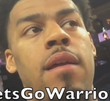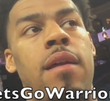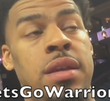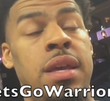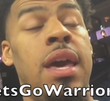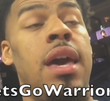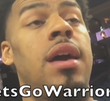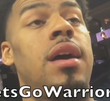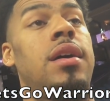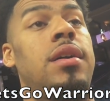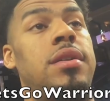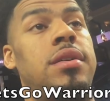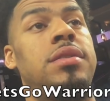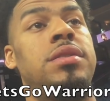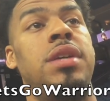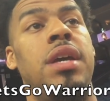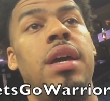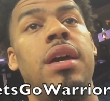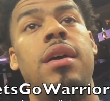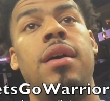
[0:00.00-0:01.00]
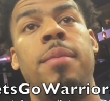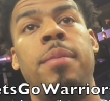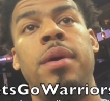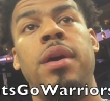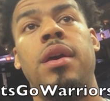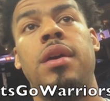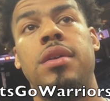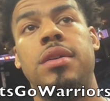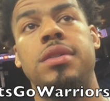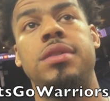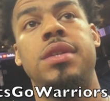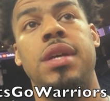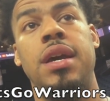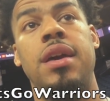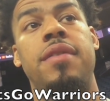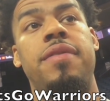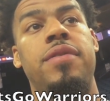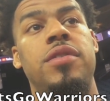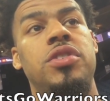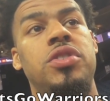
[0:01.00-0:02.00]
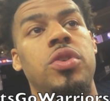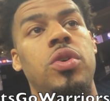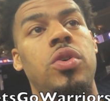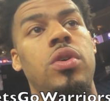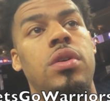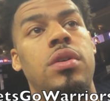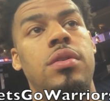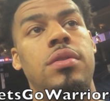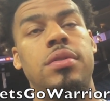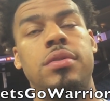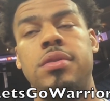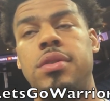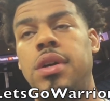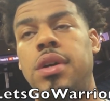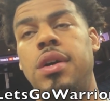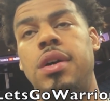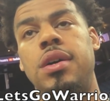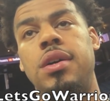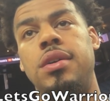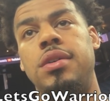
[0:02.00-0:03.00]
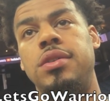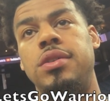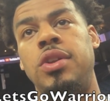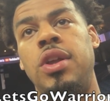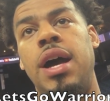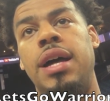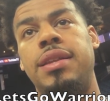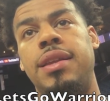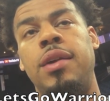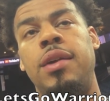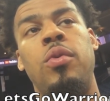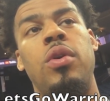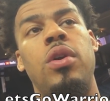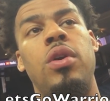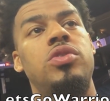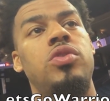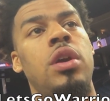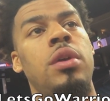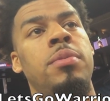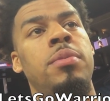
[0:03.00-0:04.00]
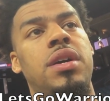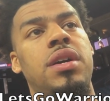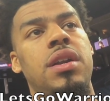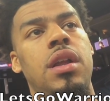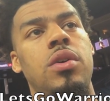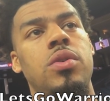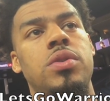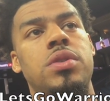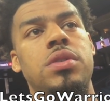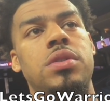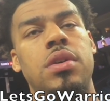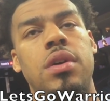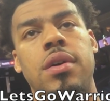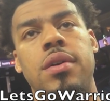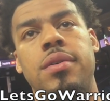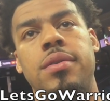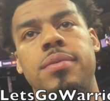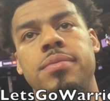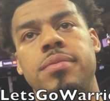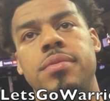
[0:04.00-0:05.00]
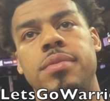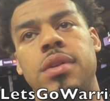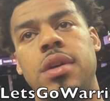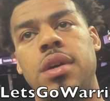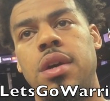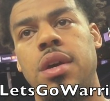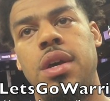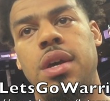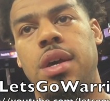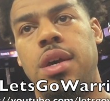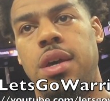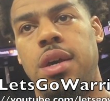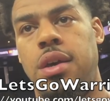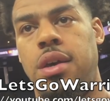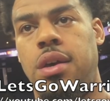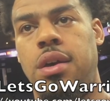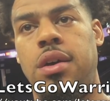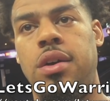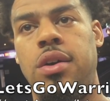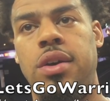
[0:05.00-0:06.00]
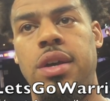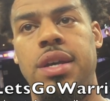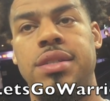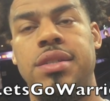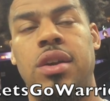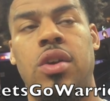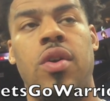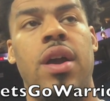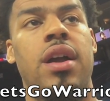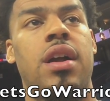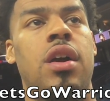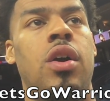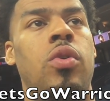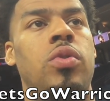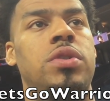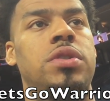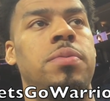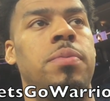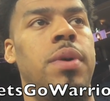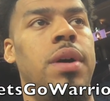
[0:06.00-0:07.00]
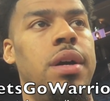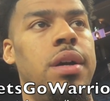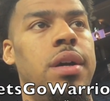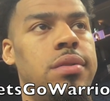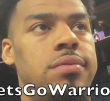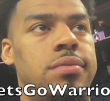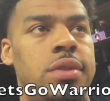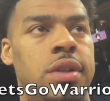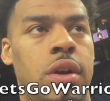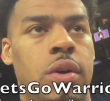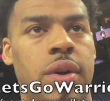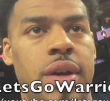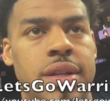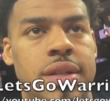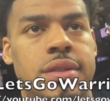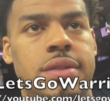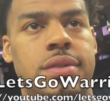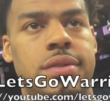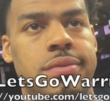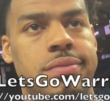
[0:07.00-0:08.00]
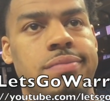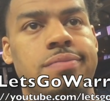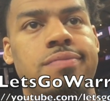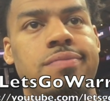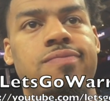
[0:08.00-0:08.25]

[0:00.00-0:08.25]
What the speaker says: Yeah, for sure. You know, I think we're extremely close. He's a great coach, but, you know, he's